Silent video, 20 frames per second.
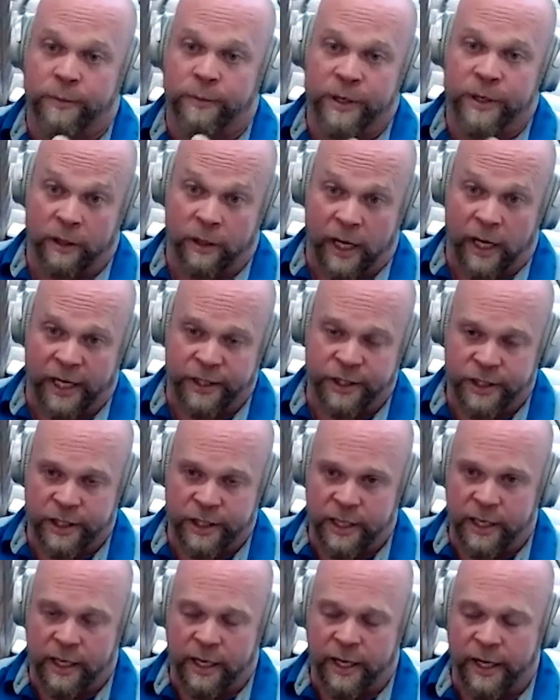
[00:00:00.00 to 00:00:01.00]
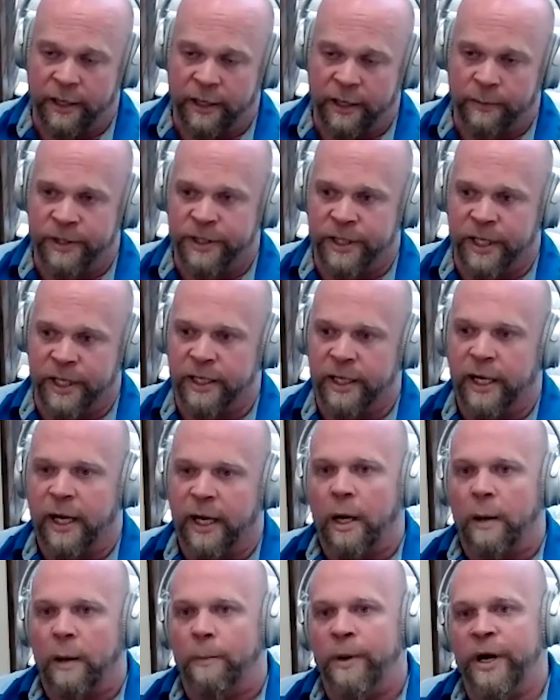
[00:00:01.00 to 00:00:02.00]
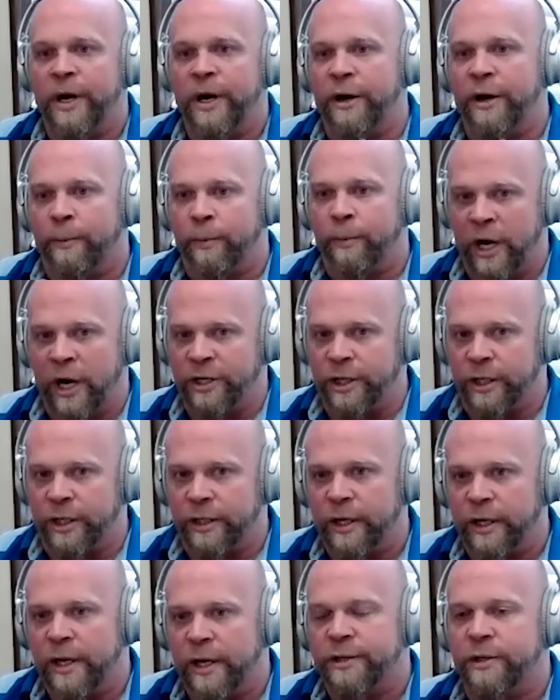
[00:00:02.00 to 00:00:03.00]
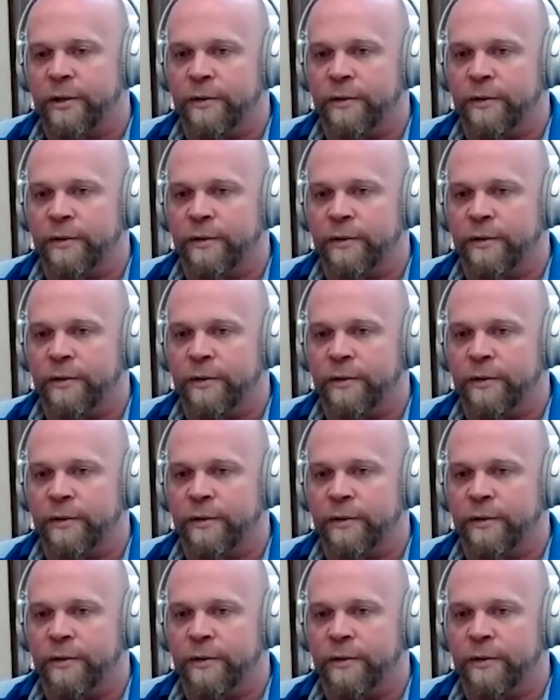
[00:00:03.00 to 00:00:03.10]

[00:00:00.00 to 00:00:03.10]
or pure oxygen and one hundred percent, but under pressure.